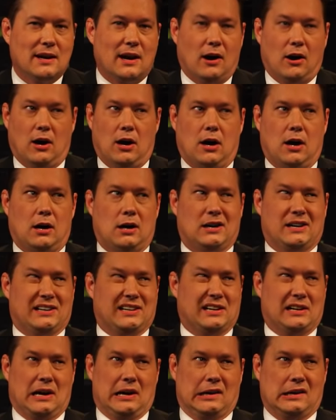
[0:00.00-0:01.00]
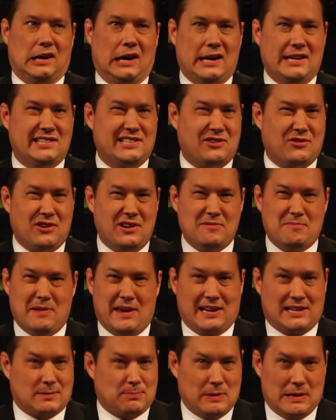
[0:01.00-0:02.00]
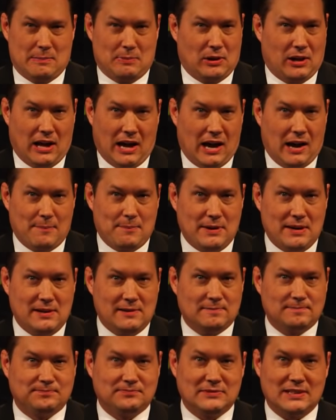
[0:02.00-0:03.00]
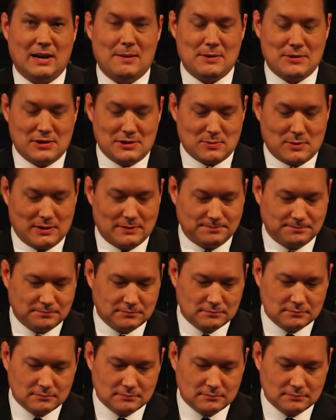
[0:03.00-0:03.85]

Ice cream makes people happy. How about this one?